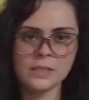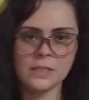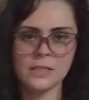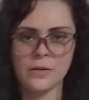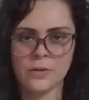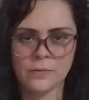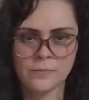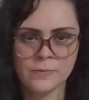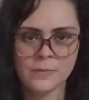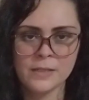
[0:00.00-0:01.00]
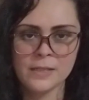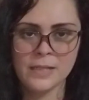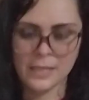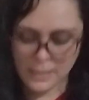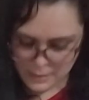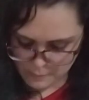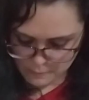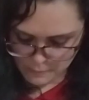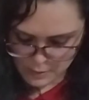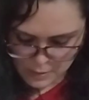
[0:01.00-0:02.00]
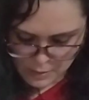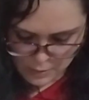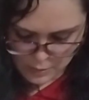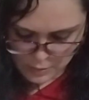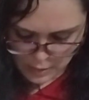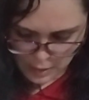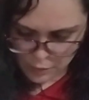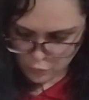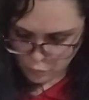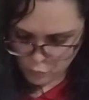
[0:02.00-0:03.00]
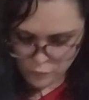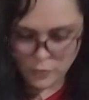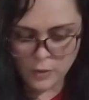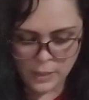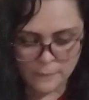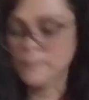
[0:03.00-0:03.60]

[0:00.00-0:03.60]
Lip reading: There you go. Like this. Stay, don't move. Okay.